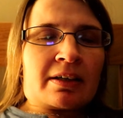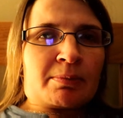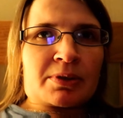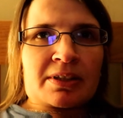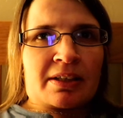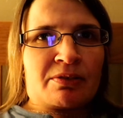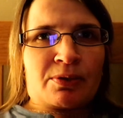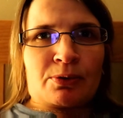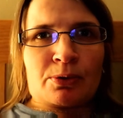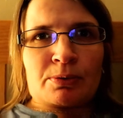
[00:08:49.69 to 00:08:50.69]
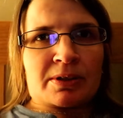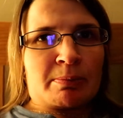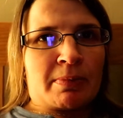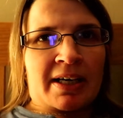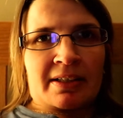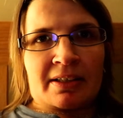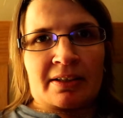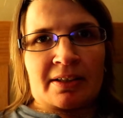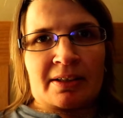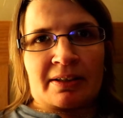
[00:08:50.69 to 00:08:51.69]
And I must say the food hall was
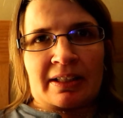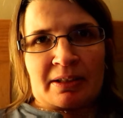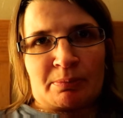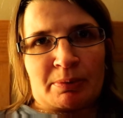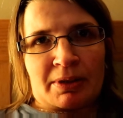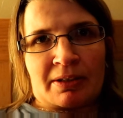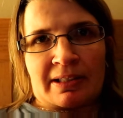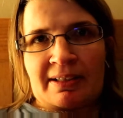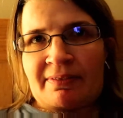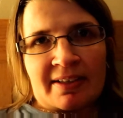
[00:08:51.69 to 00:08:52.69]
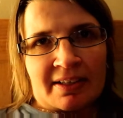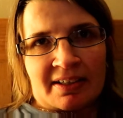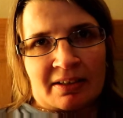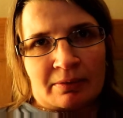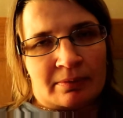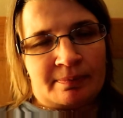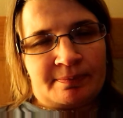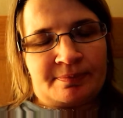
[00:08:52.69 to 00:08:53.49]
amazing. I think I'm probably going to live there now.